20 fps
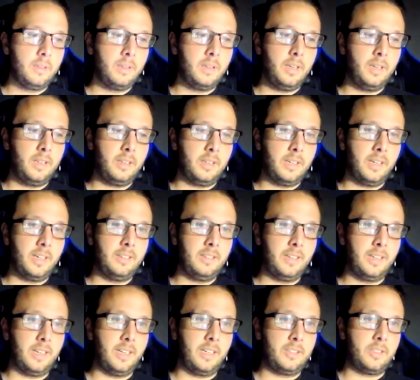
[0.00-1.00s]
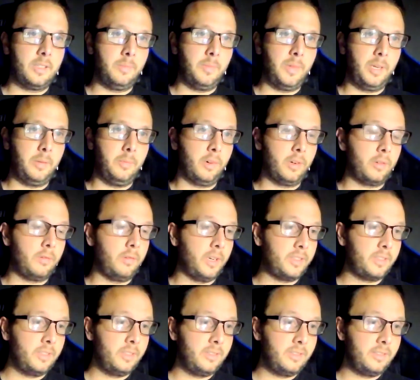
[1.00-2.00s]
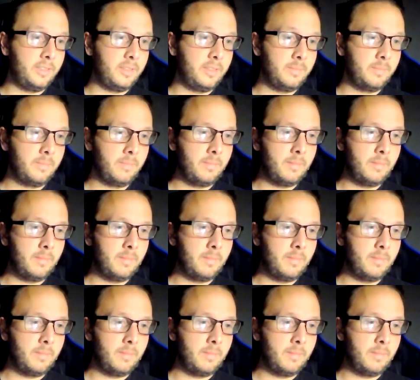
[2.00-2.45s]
and I asked him many more questions.